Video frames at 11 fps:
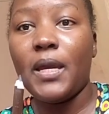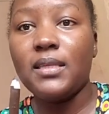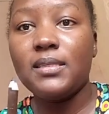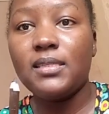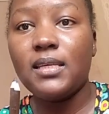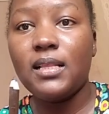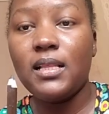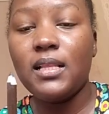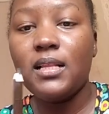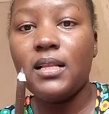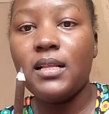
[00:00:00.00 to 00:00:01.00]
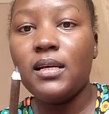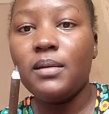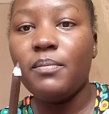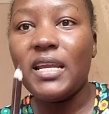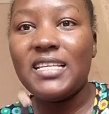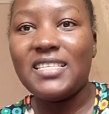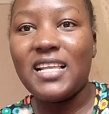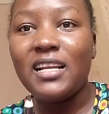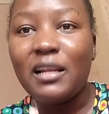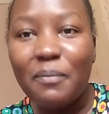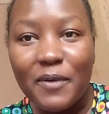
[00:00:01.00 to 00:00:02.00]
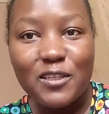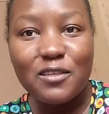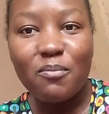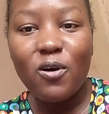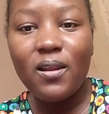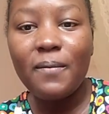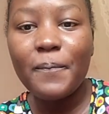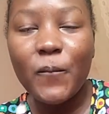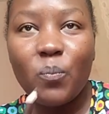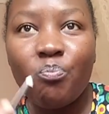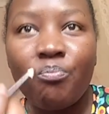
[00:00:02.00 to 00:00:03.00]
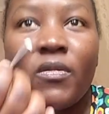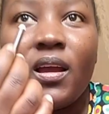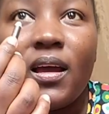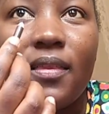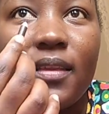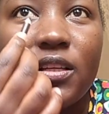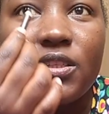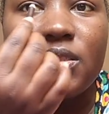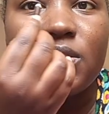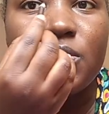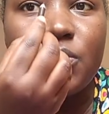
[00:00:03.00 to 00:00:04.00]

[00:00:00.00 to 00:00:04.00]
Using a very, very sharp pencil, make sure you